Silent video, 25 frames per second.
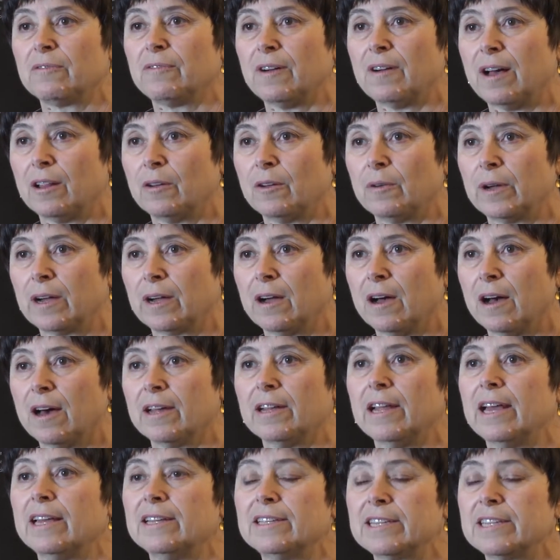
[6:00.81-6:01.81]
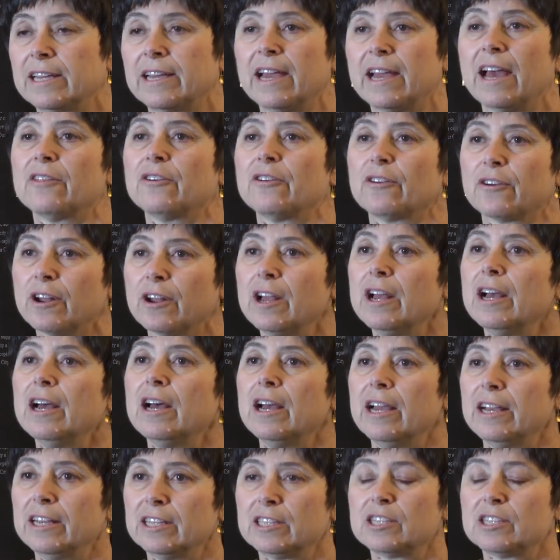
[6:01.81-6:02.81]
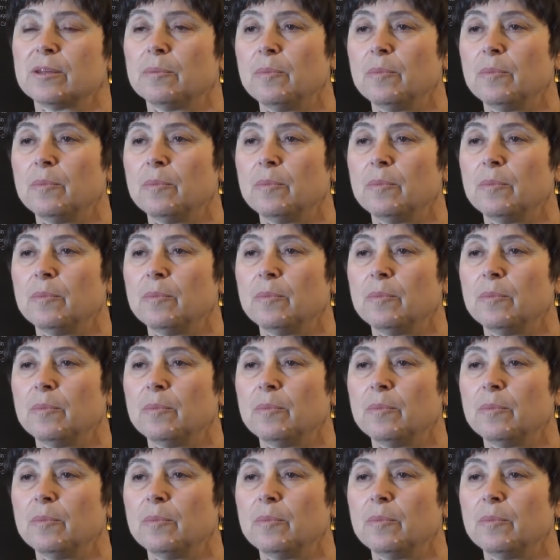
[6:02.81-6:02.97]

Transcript: following on. And together, it's